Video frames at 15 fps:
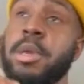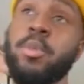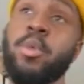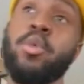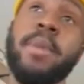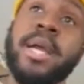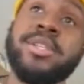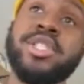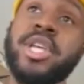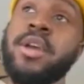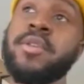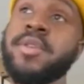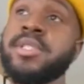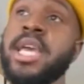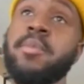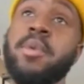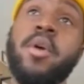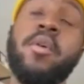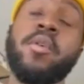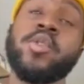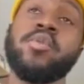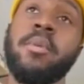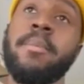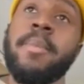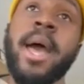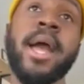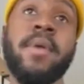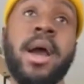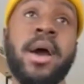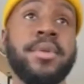who might share the same cultural
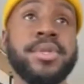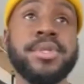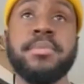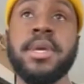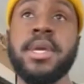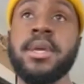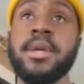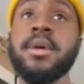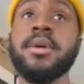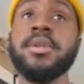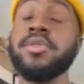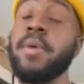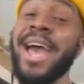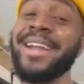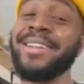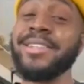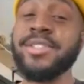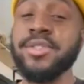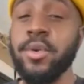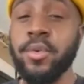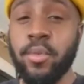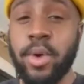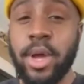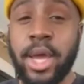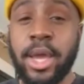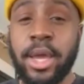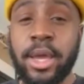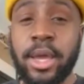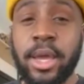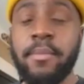background as me to act a certain
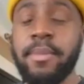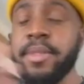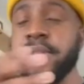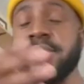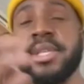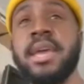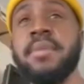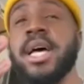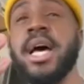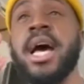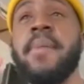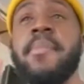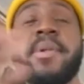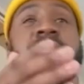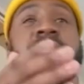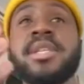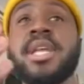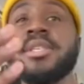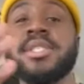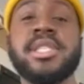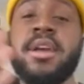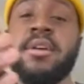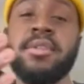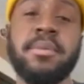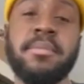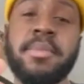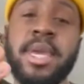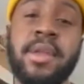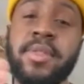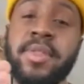way. But at the same time, it doesn't necessarily
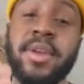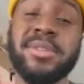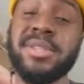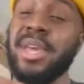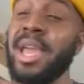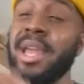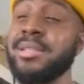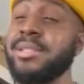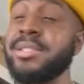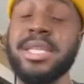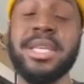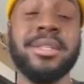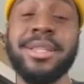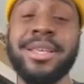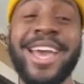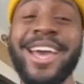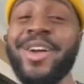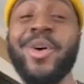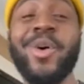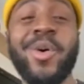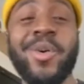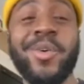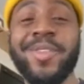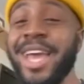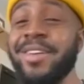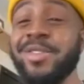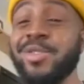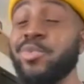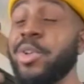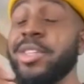mean that there's any ceiling at all.
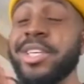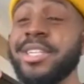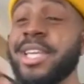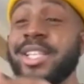It's really